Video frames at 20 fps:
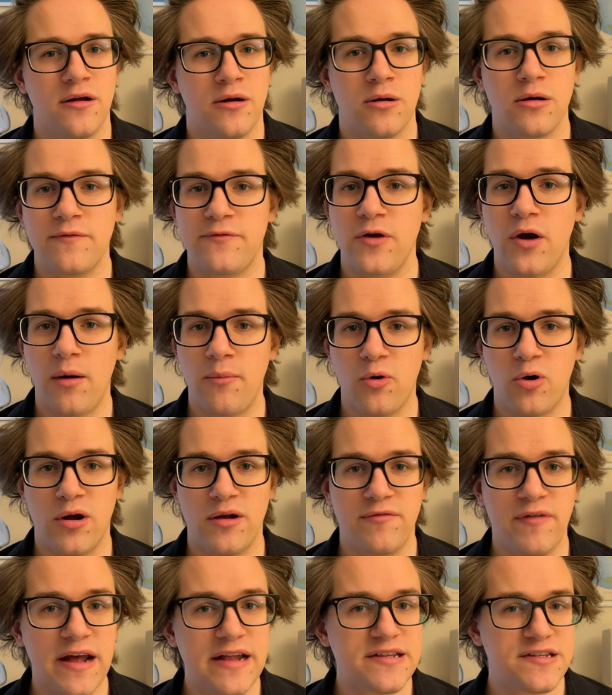or if you want more
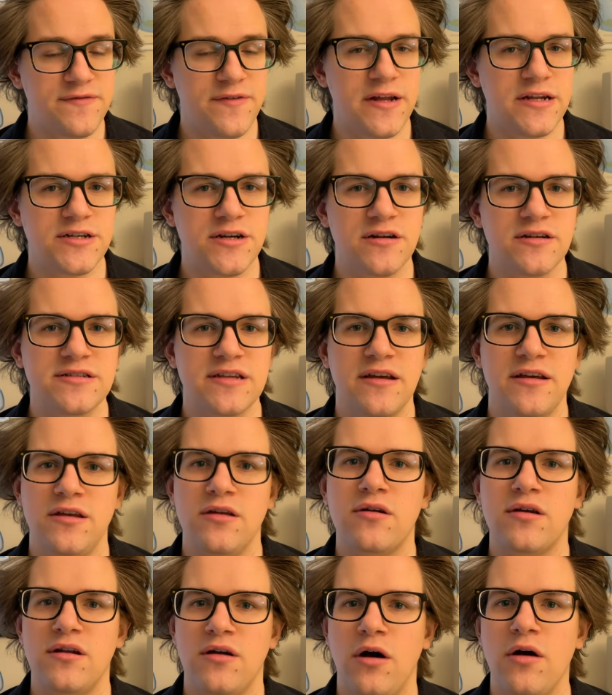advanced features, you
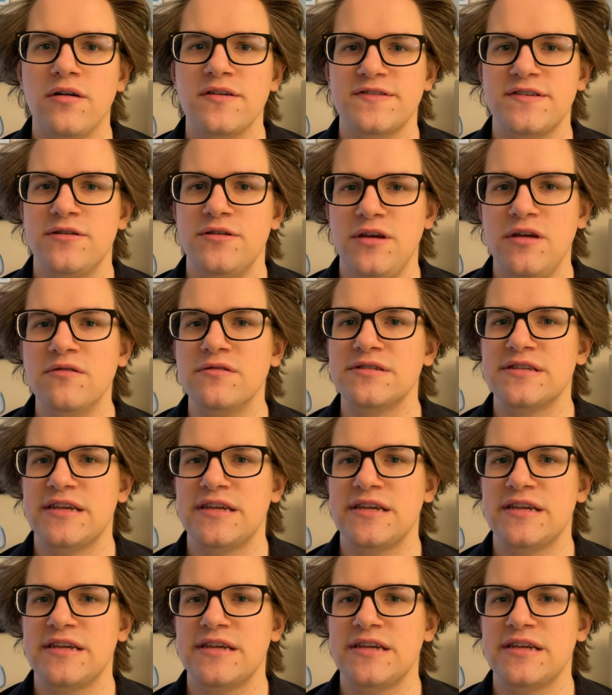can also use